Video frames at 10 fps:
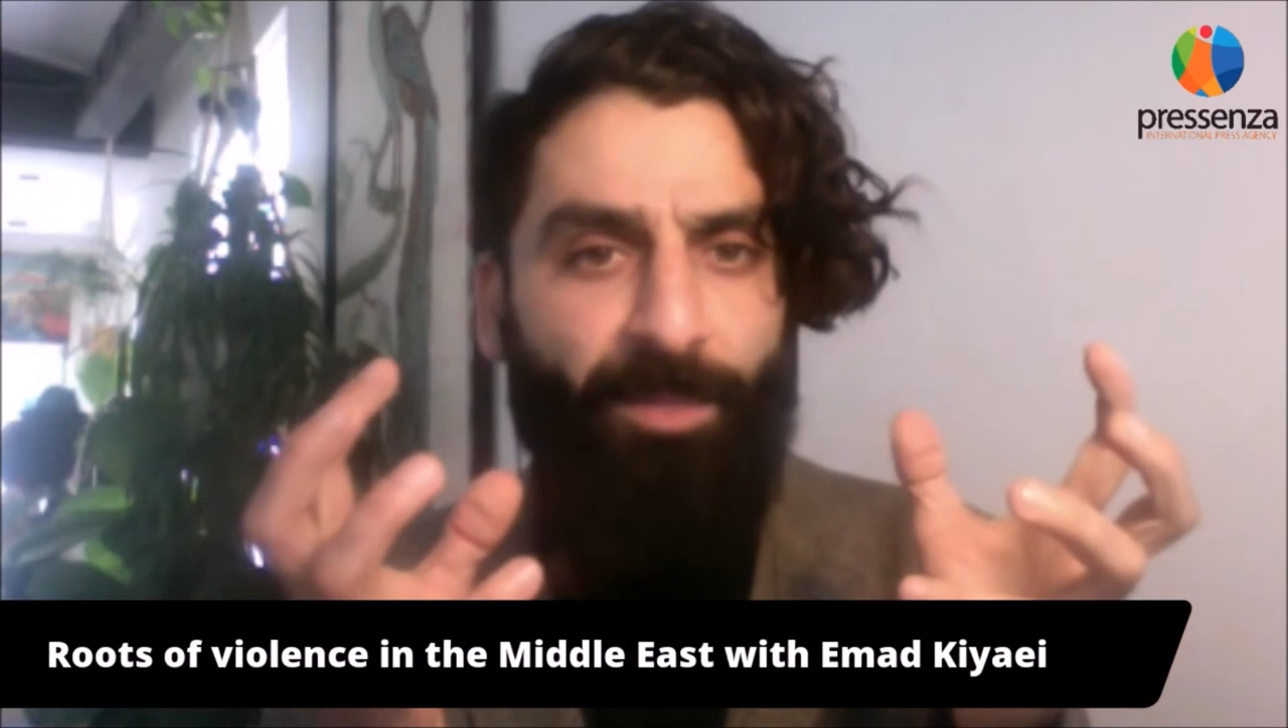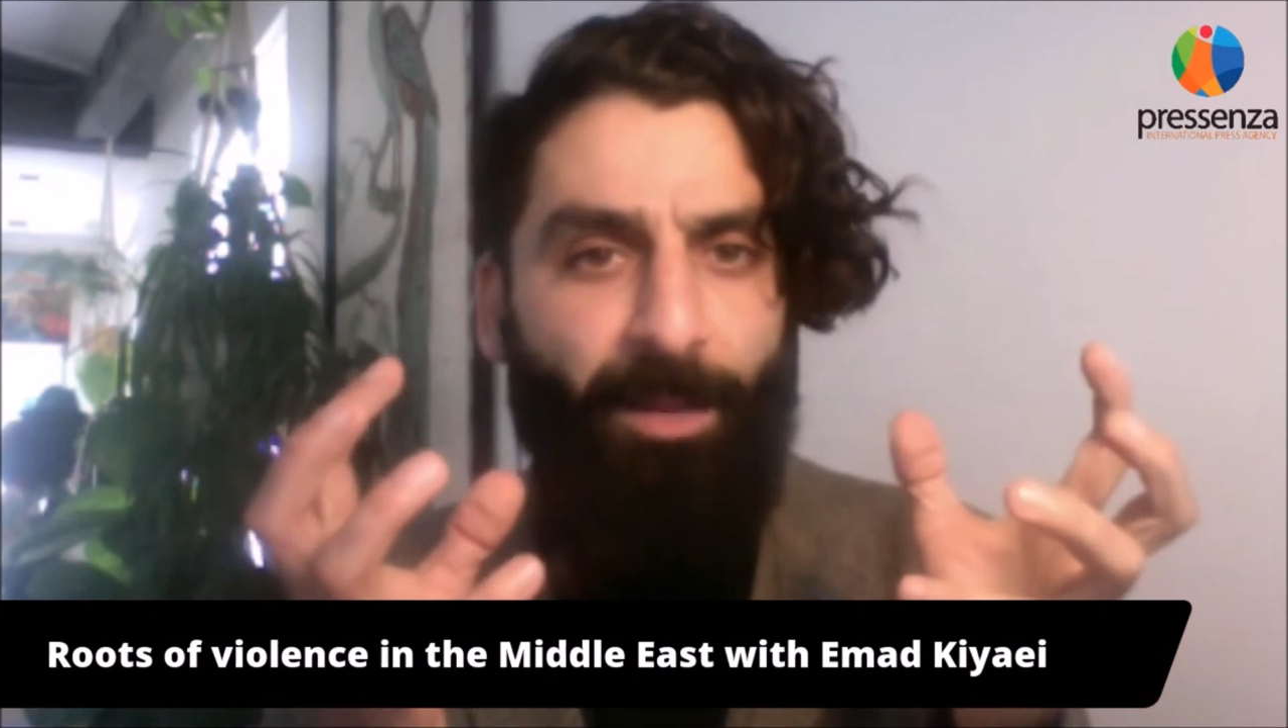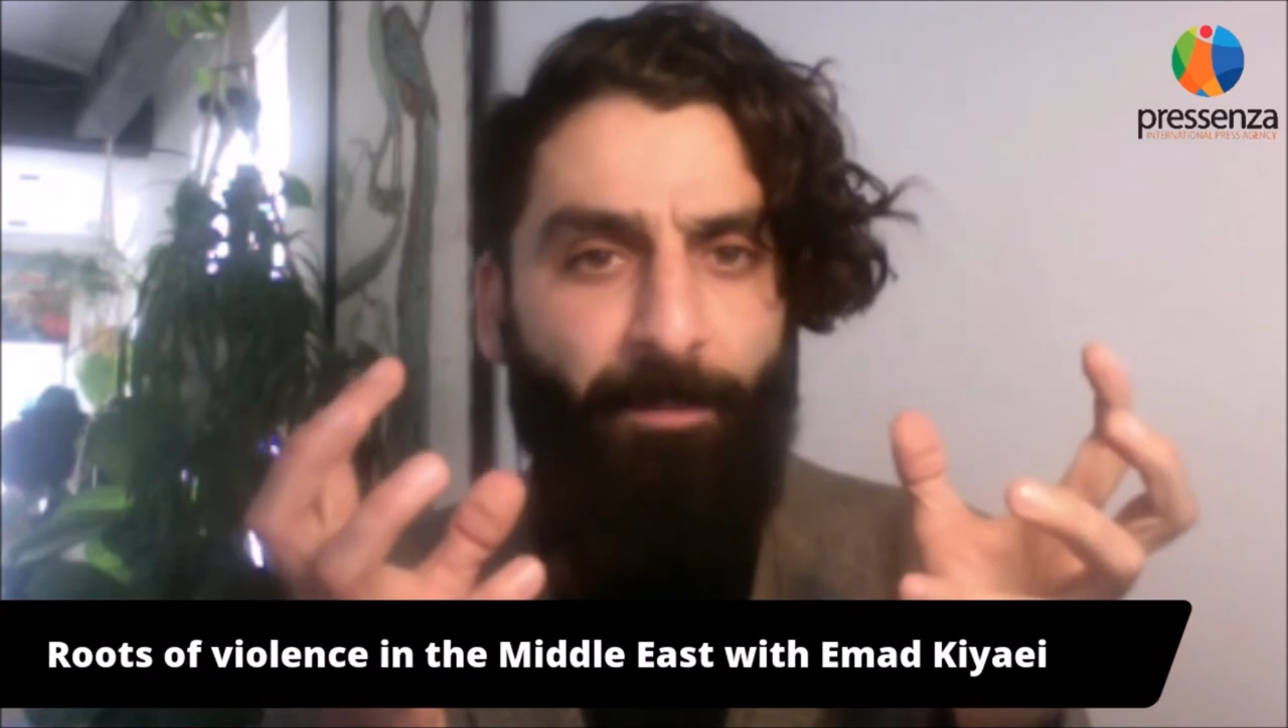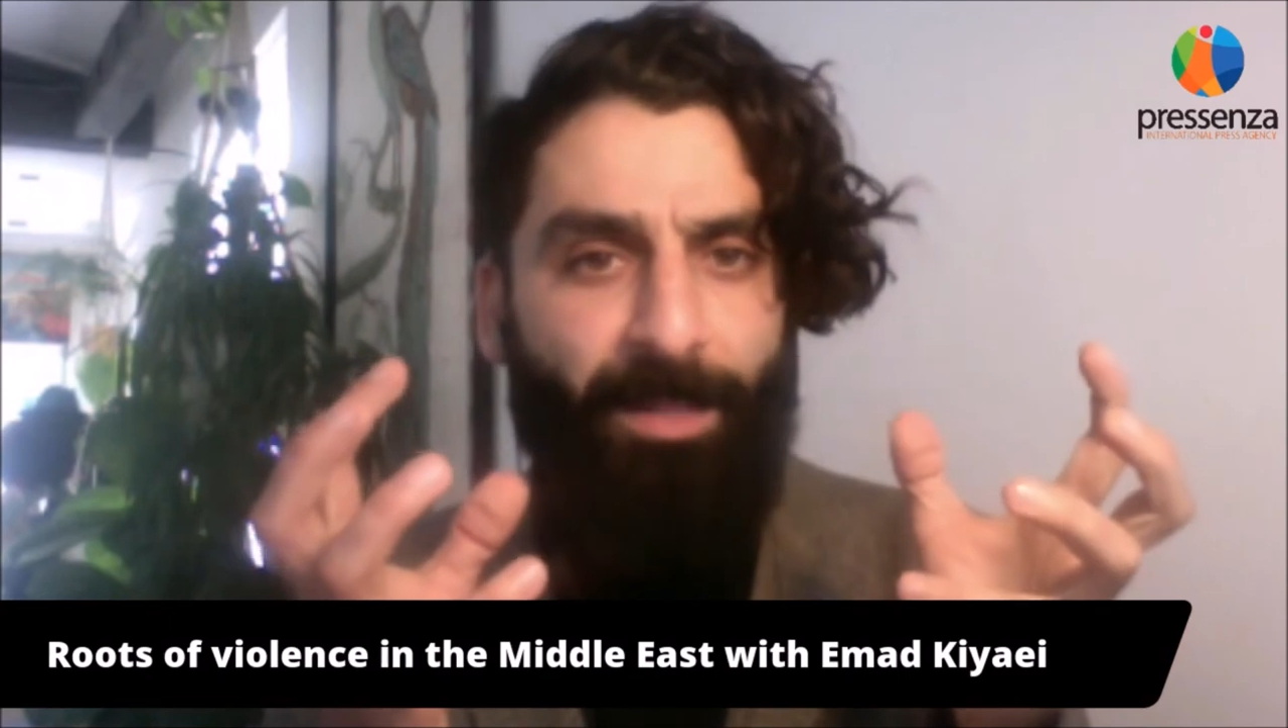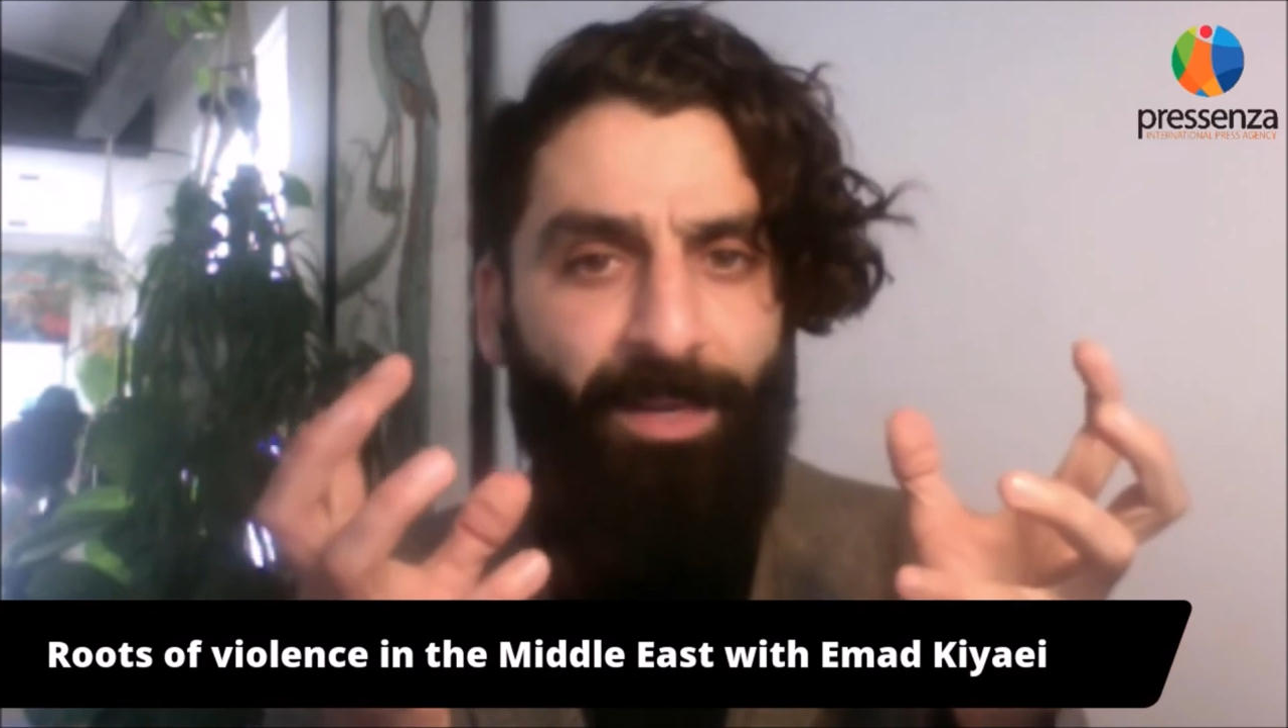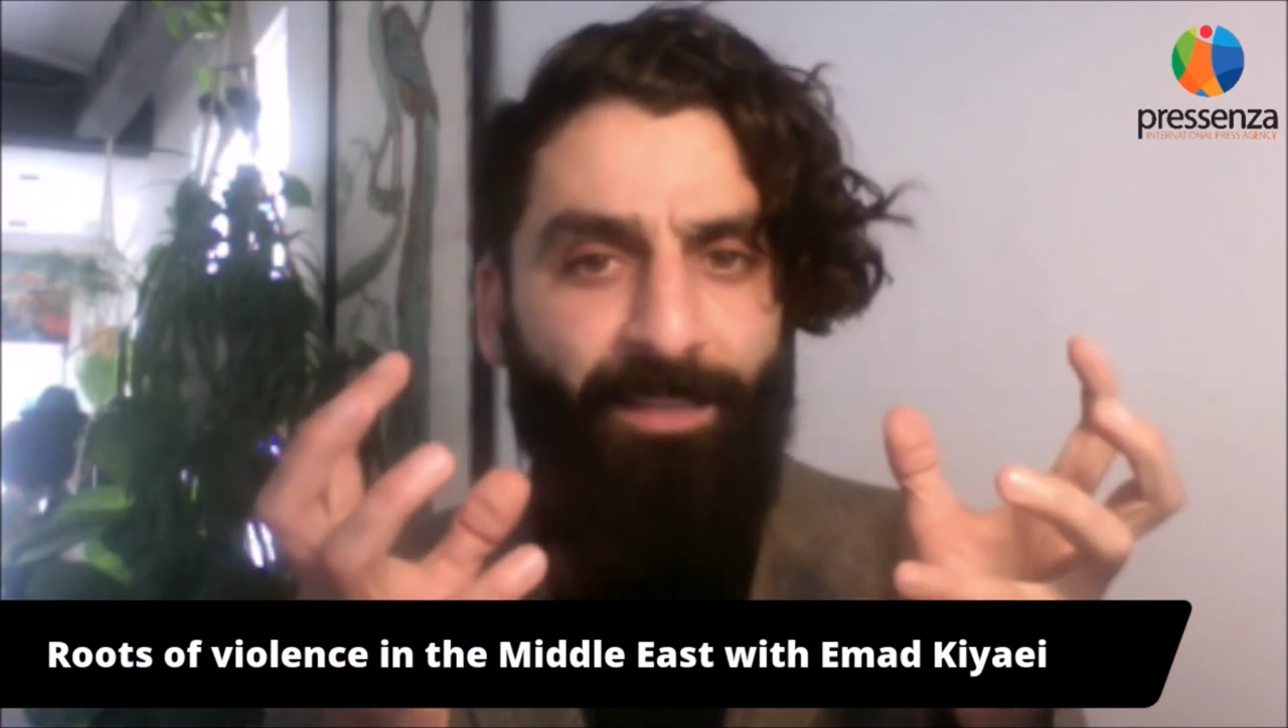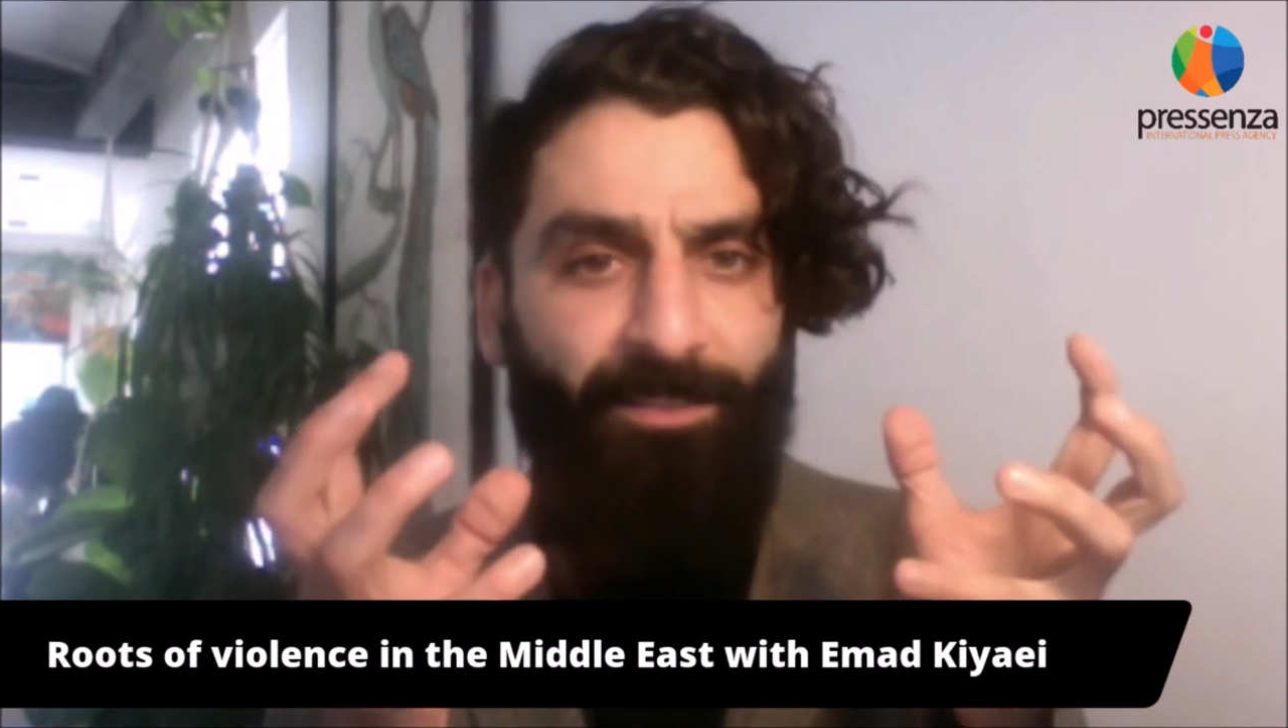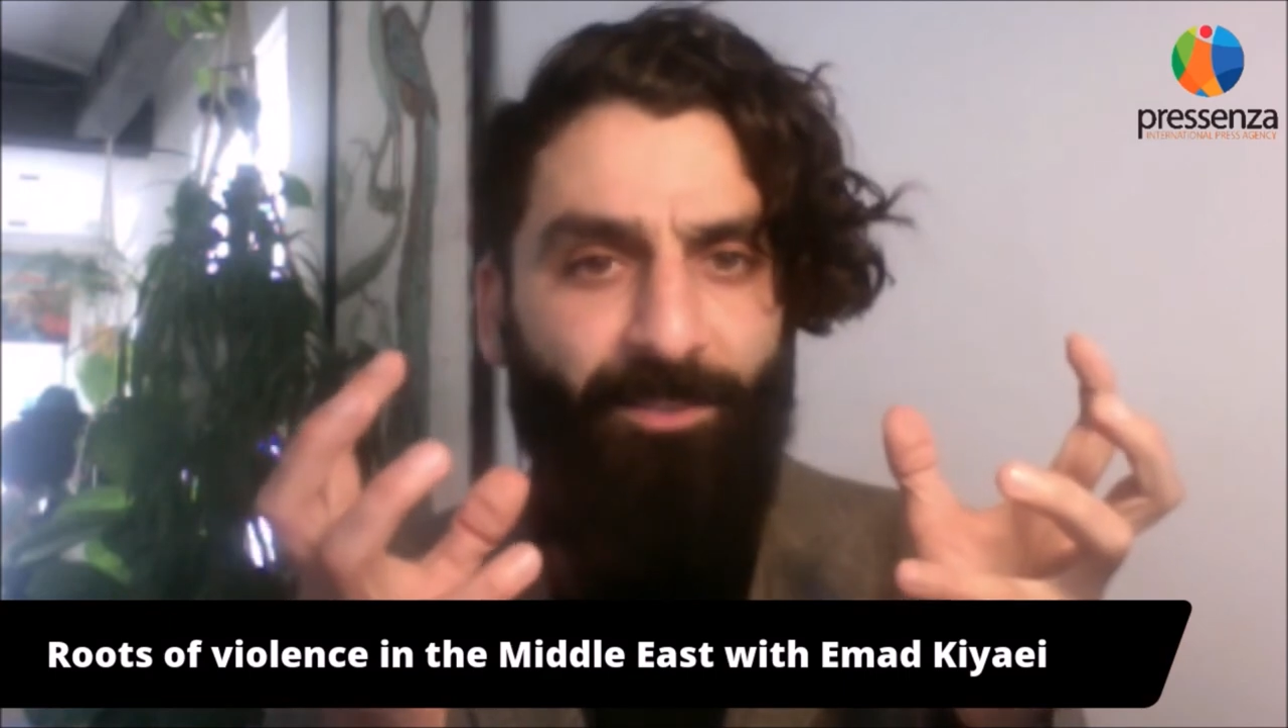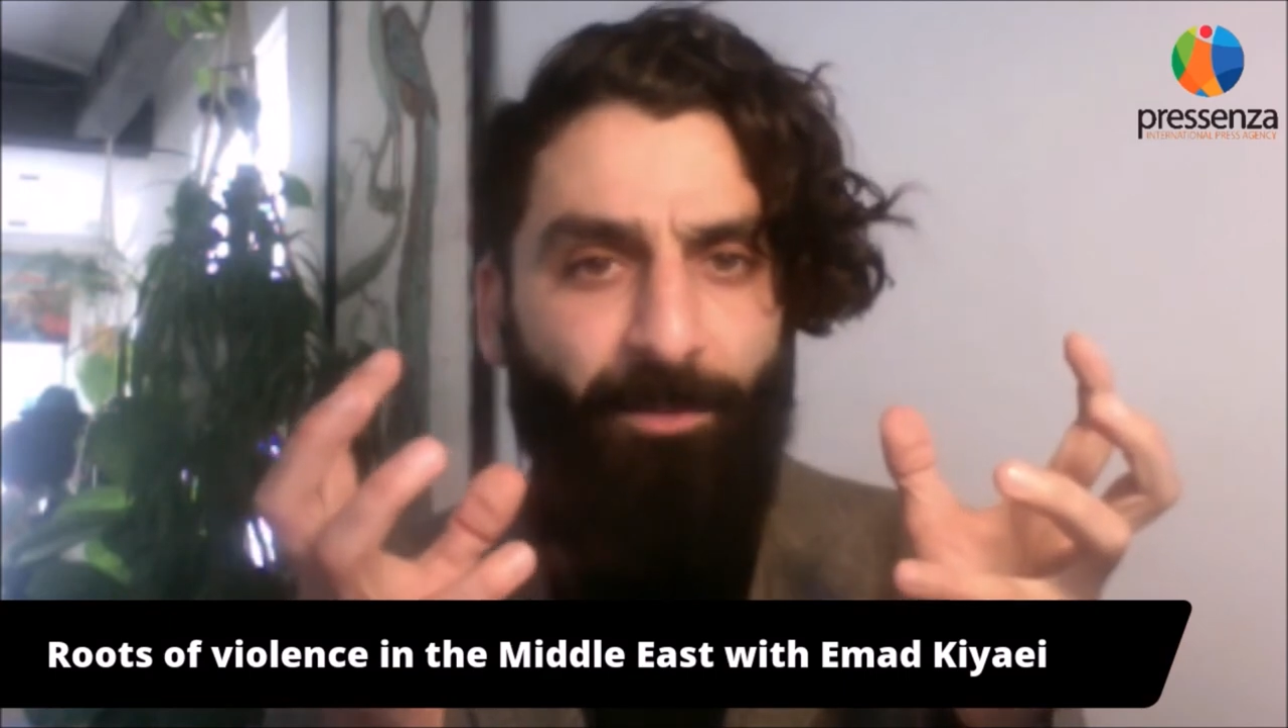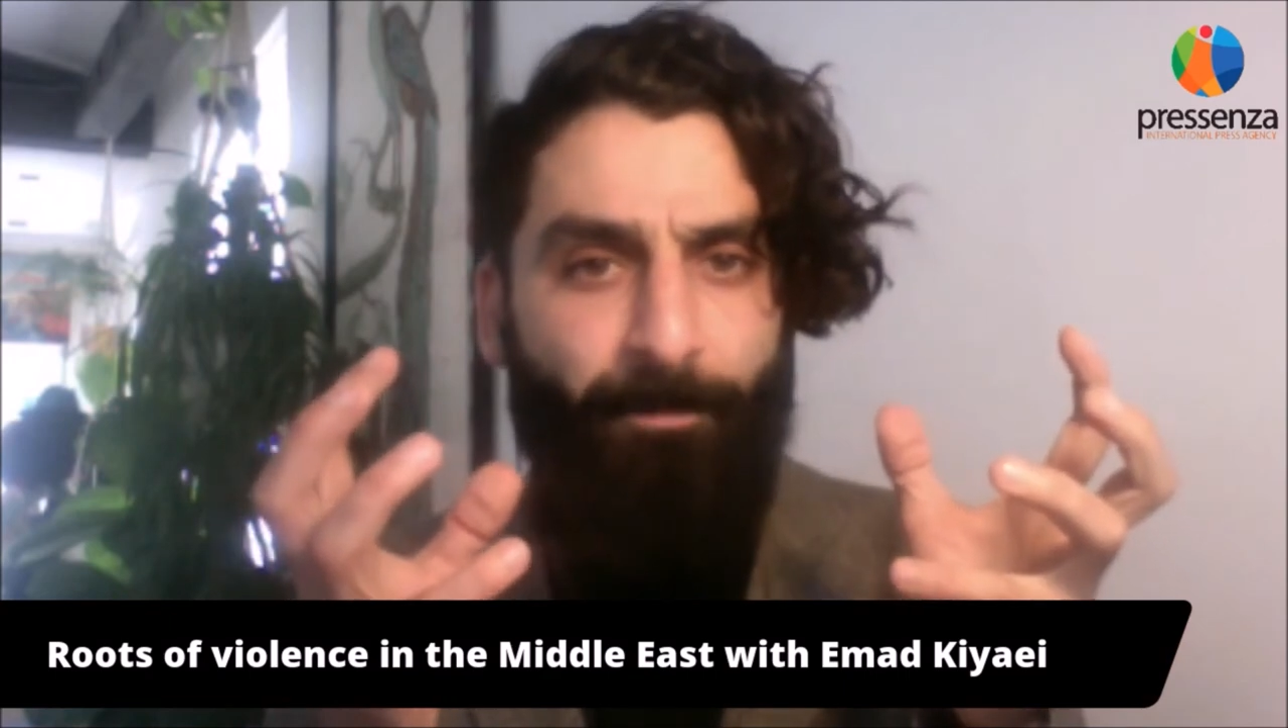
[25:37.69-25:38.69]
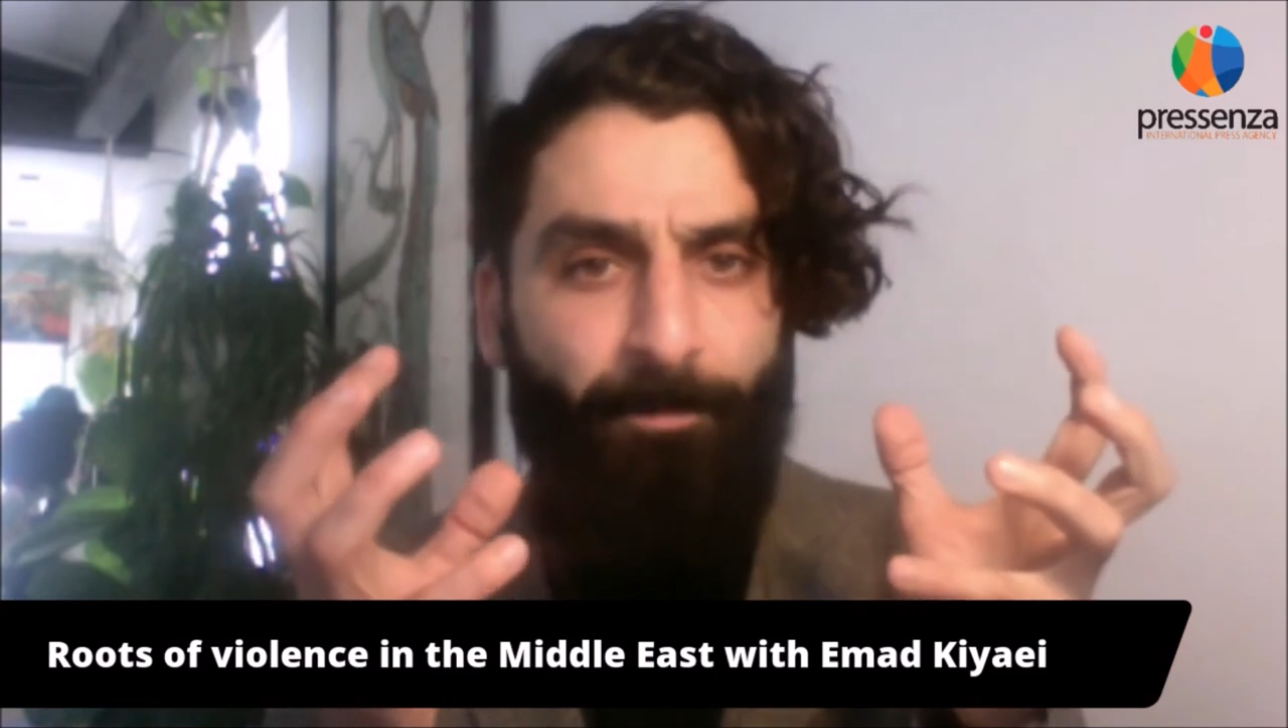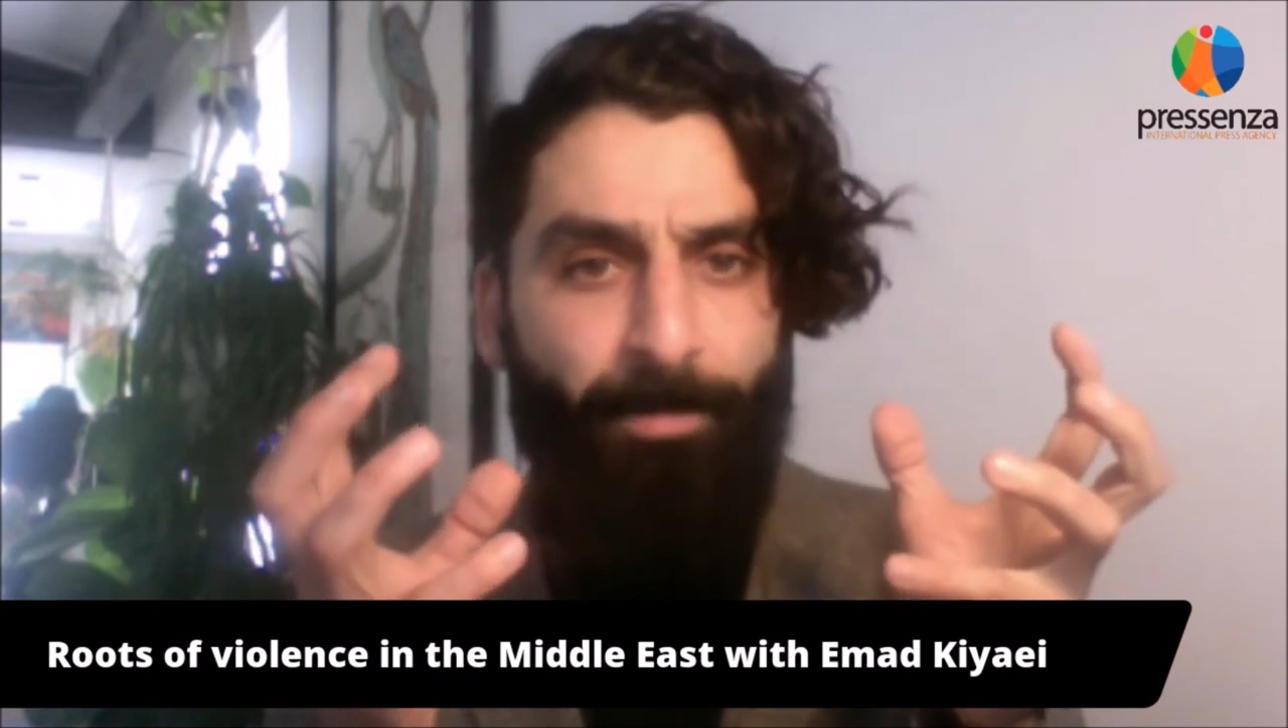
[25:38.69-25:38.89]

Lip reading: in the Middle East